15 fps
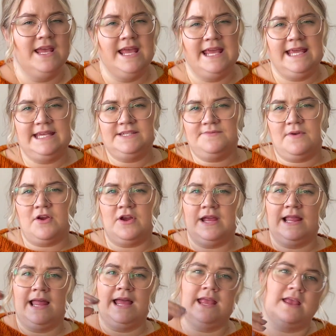he's very
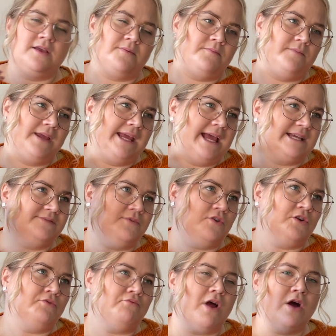like, he has
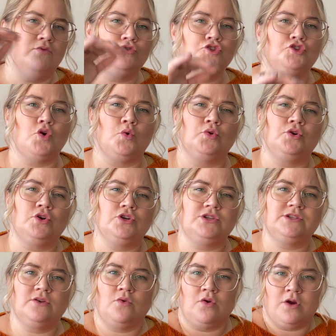very round
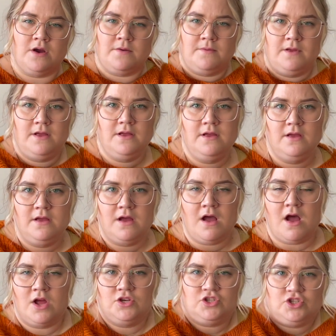shoulders or
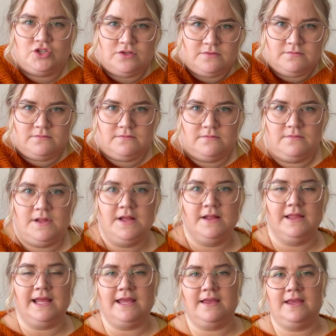hunched,
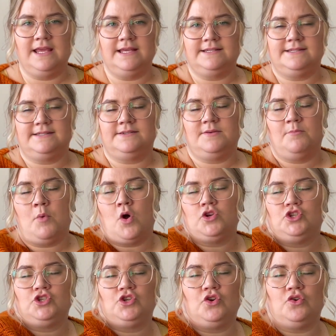like his
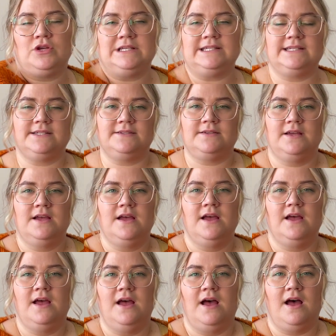posture is,
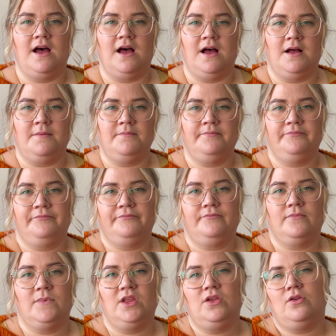
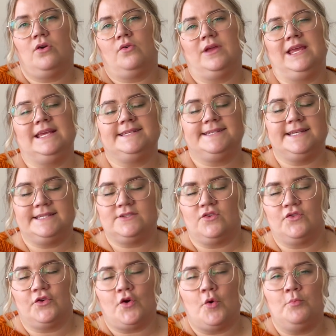you know, he sits on
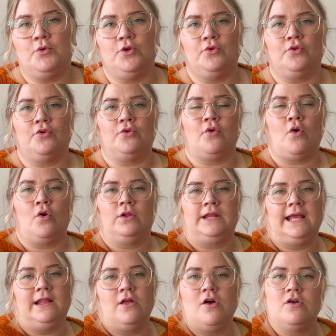the computer all
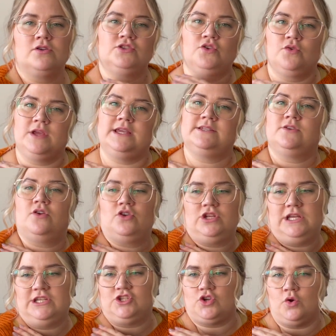day long. So his
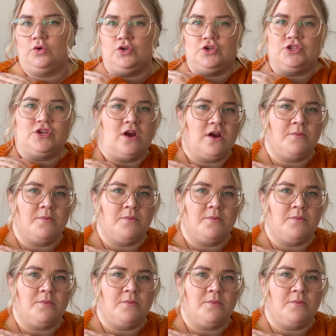shoulders are